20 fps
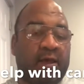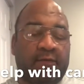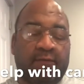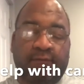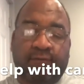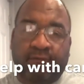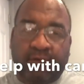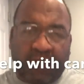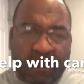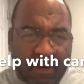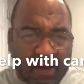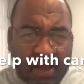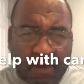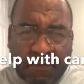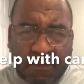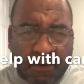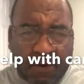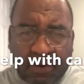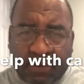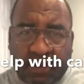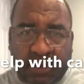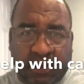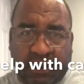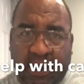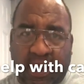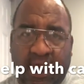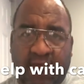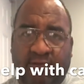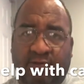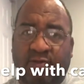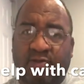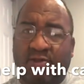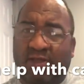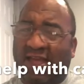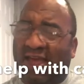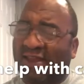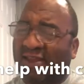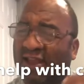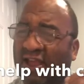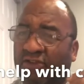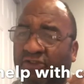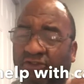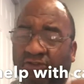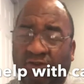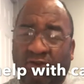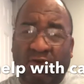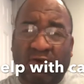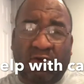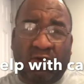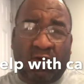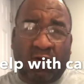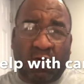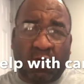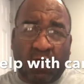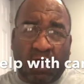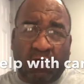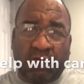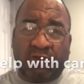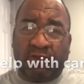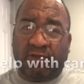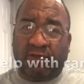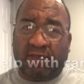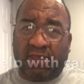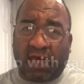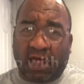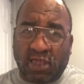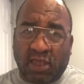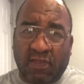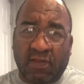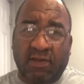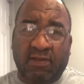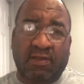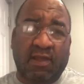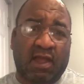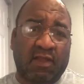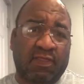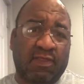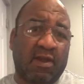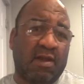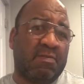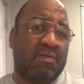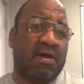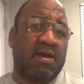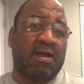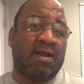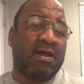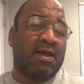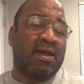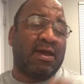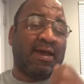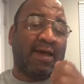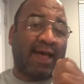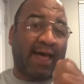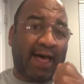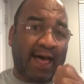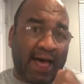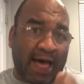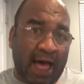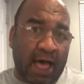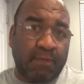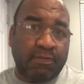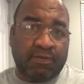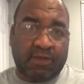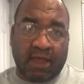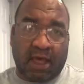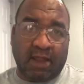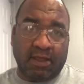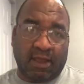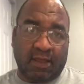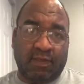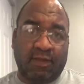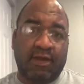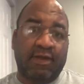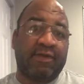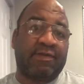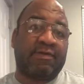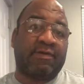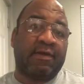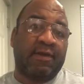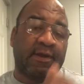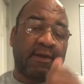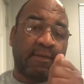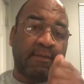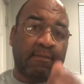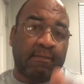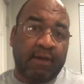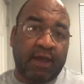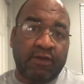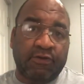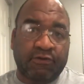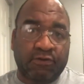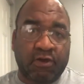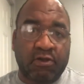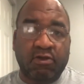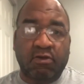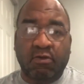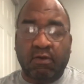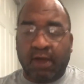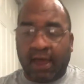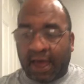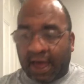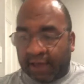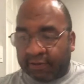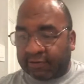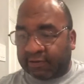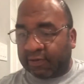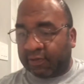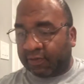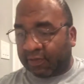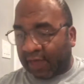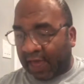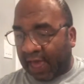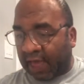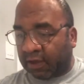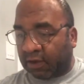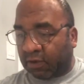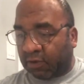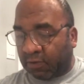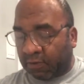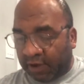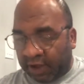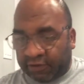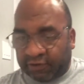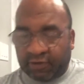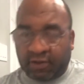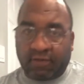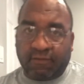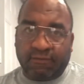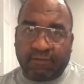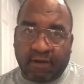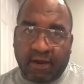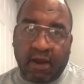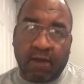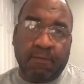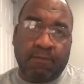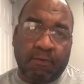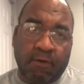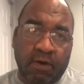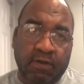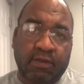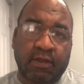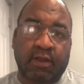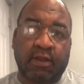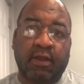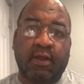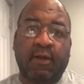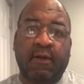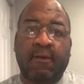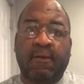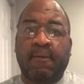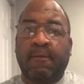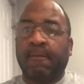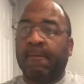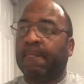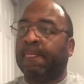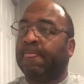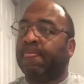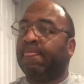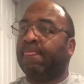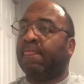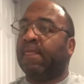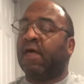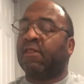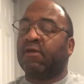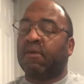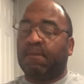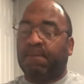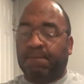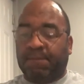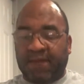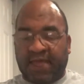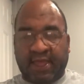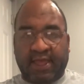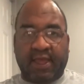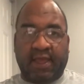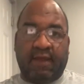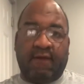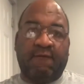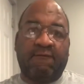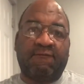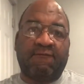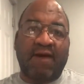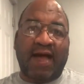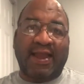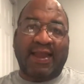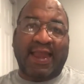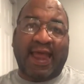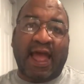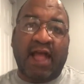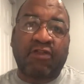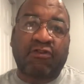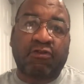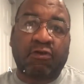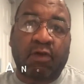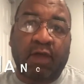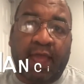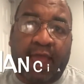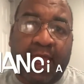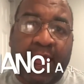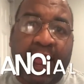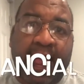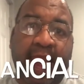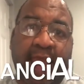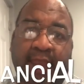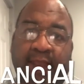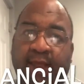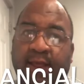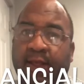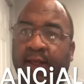Very important, guys. I'm not sure who else is telling you this out there, but I'm telling you this. Make sure you ask that question. It's very important. Another biggie, financial aid.